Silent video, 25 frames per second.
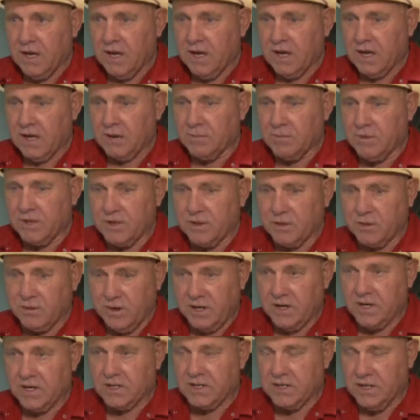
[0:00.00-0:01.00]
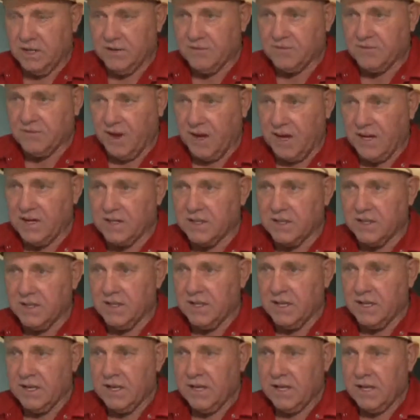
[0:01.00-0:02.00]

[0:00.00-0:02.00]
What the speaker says: But Lorinda did find it,